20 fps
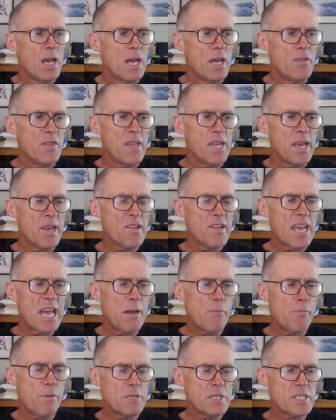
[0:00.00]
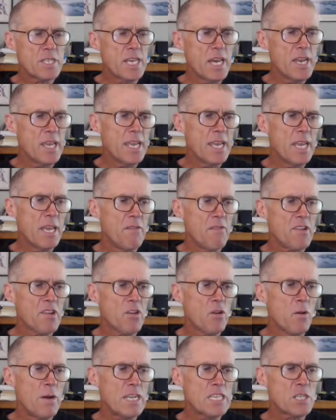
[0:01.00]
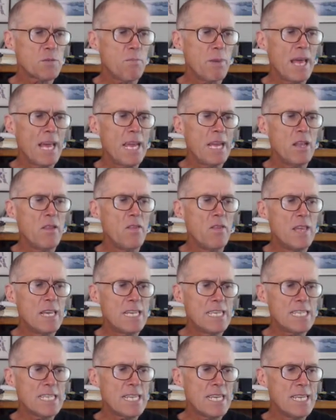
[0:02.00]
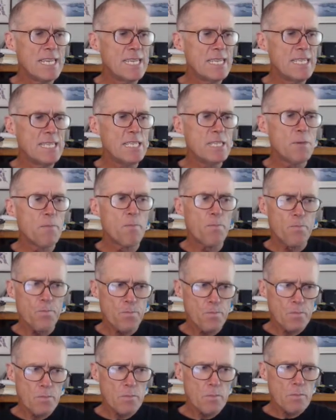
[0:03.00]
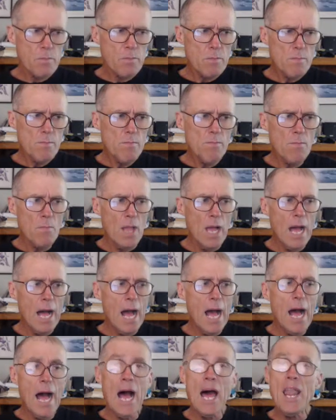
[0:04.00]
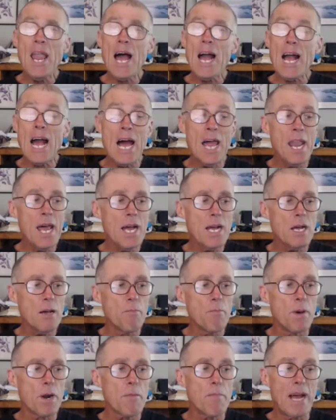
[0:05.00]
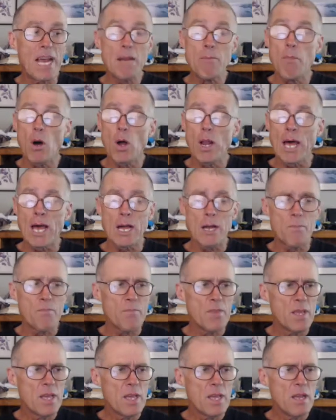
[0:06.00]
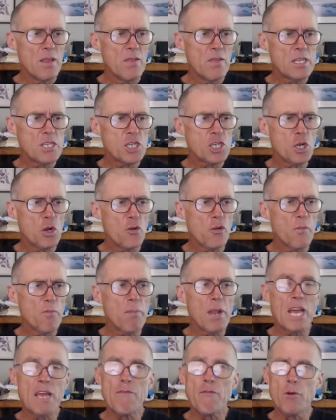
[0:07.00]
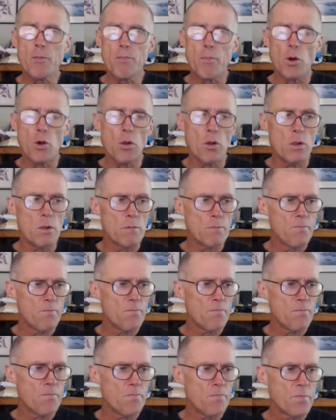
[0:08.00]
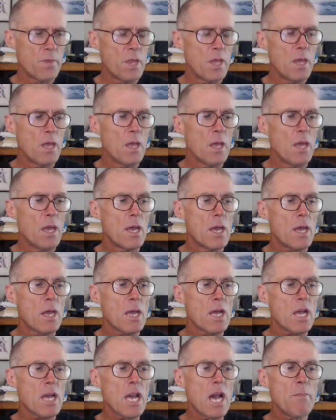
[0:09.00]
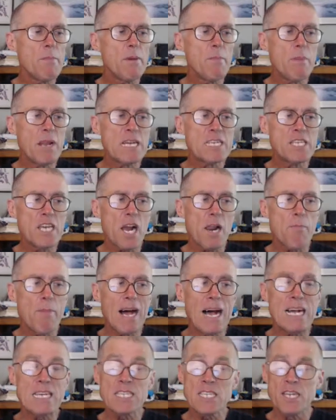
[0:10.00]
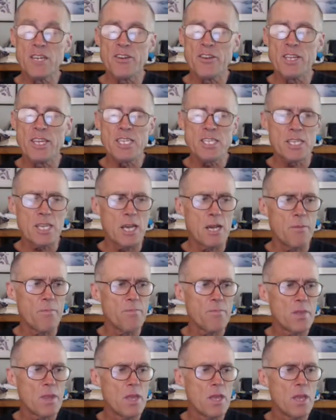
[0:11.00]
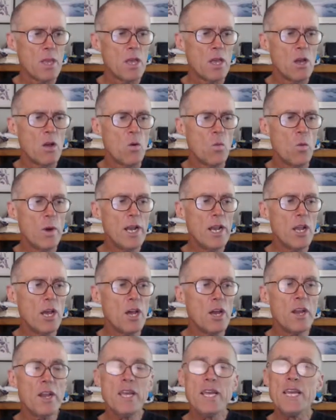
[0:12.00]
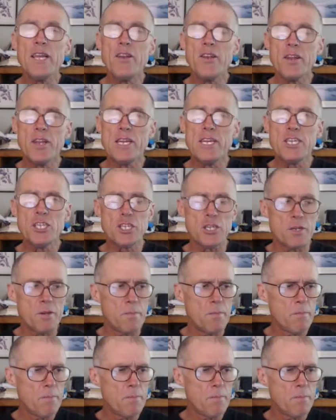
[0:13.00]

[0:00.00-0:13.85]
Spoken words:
The examples that he gives to explain this is anak-anak bermain bola. The children play football. Kami belajar bahasa Indonesia. We learn Indonesian.